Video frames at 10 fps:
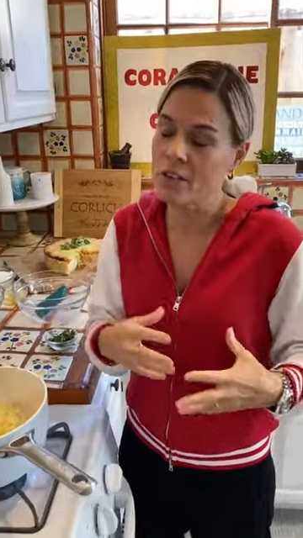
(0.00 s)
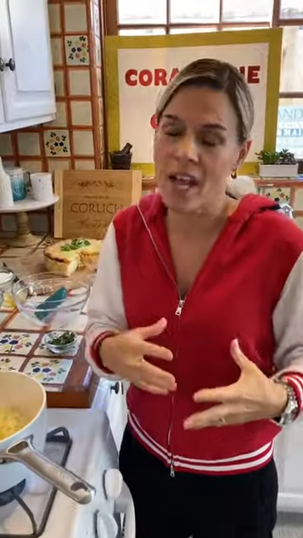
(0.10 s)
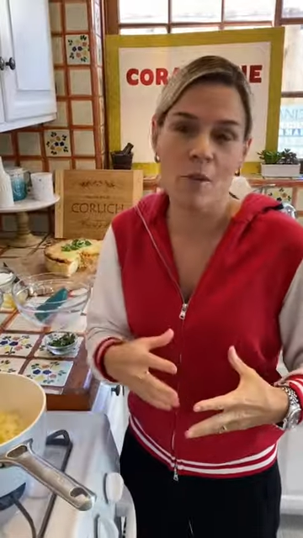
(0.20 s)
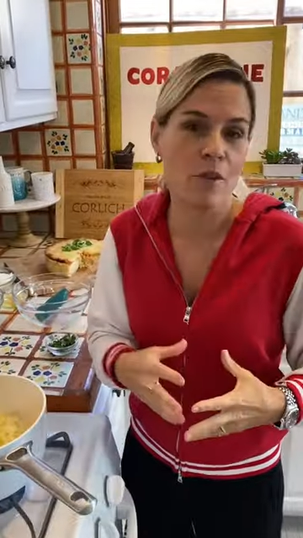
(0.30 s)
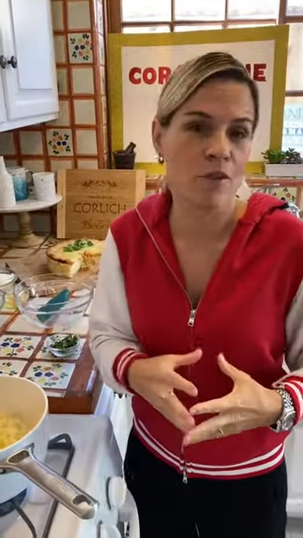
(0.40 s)

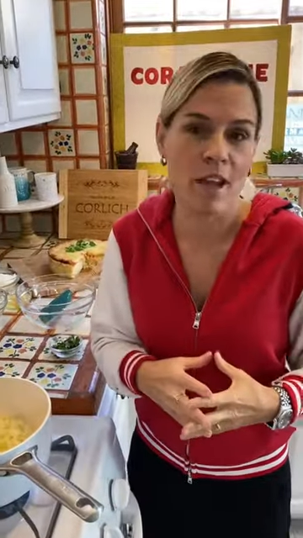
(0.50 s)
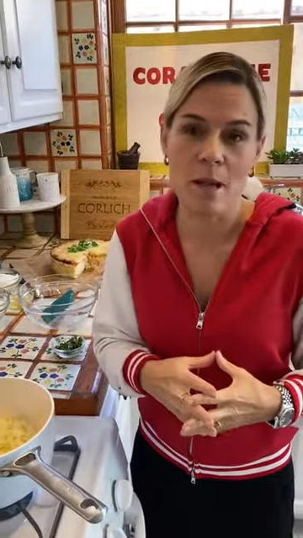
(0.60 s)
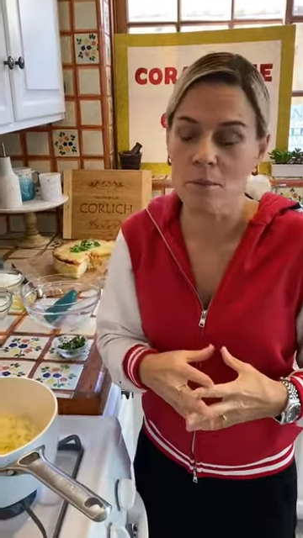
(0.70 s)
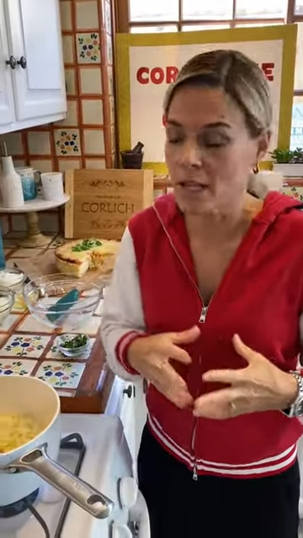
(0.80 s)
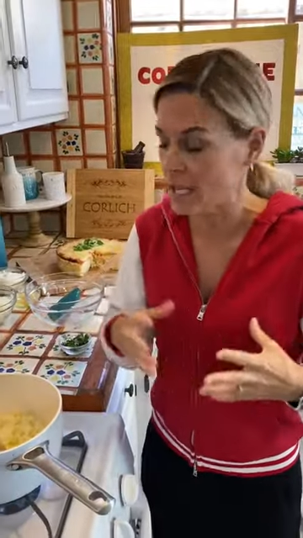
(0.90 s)
down with your
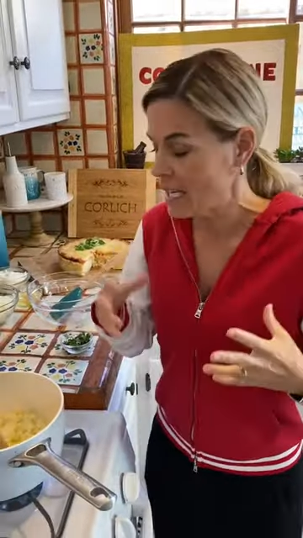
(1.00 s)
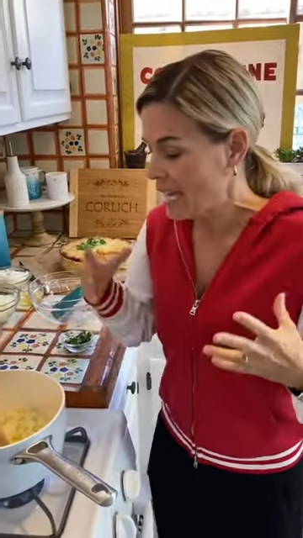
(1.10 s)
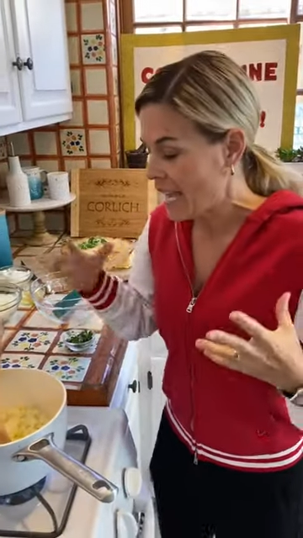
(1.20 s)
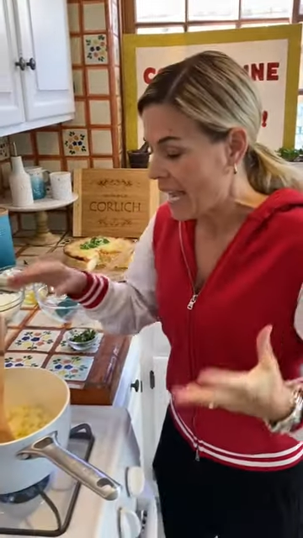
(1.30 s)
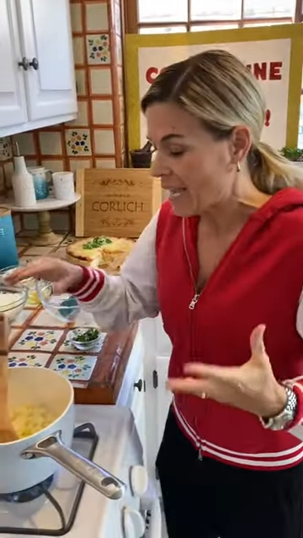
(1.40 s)
family
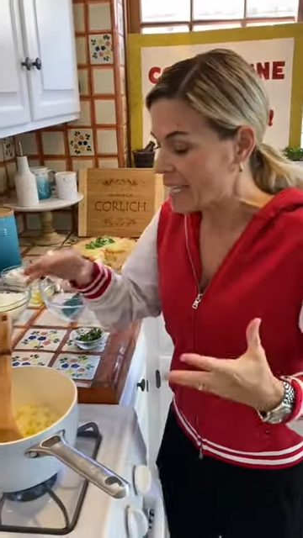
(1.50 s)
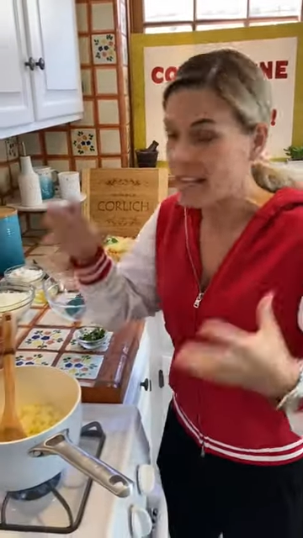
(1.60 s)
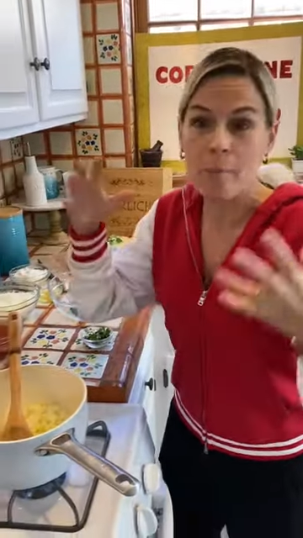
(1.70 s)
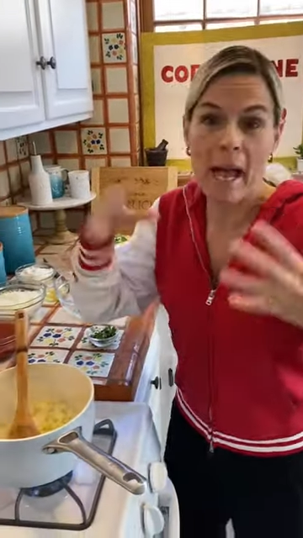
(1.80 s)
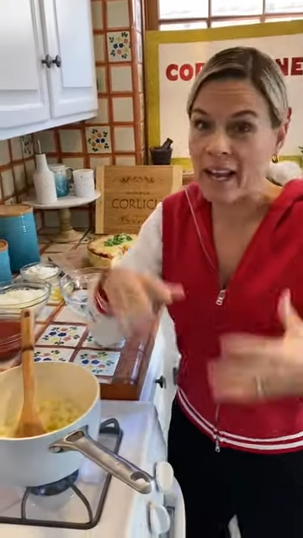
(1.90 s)
and
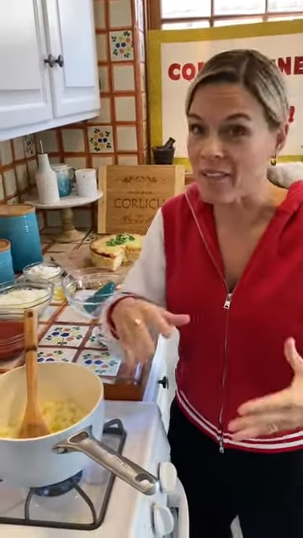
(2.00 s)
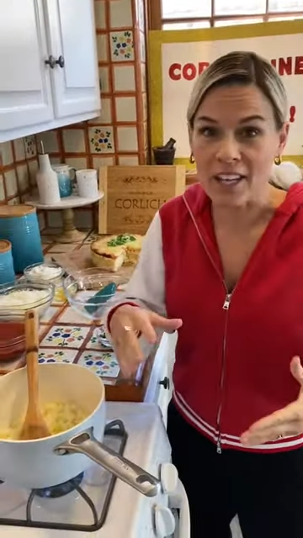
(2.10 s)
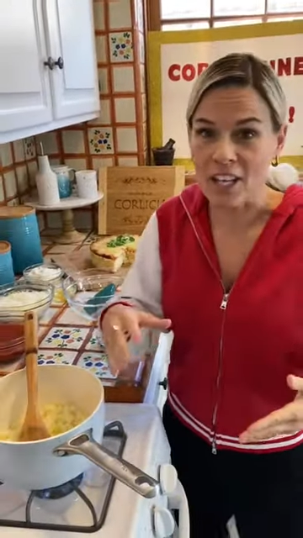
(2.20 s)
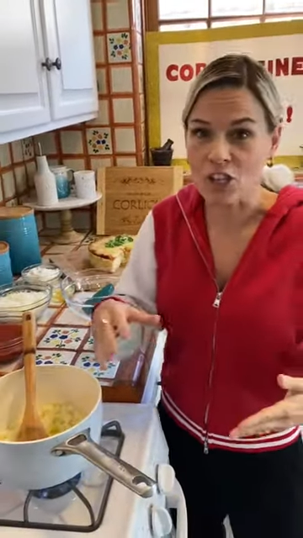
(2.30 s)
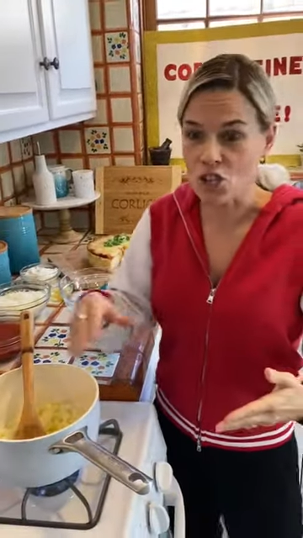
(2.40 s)
get back in the
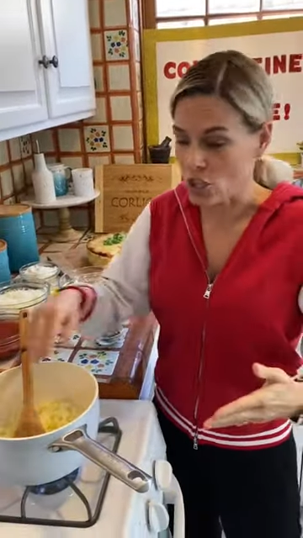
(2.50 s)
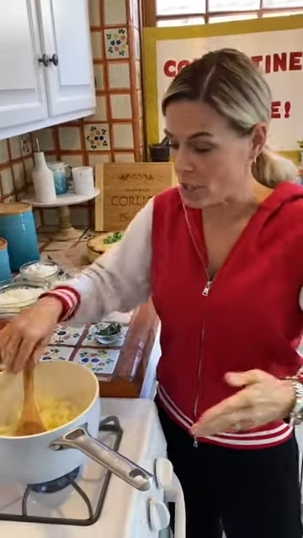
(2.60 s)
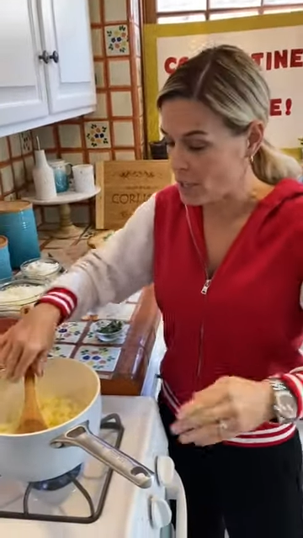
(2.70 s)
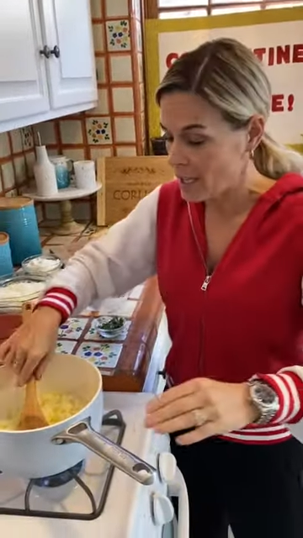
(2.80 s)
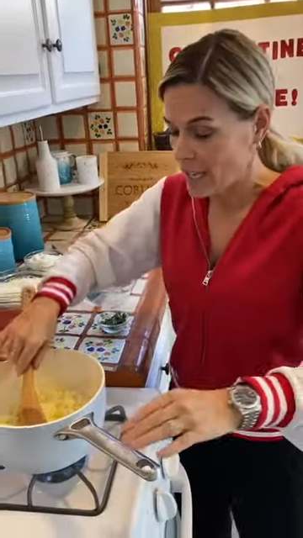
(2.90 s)
kitchen,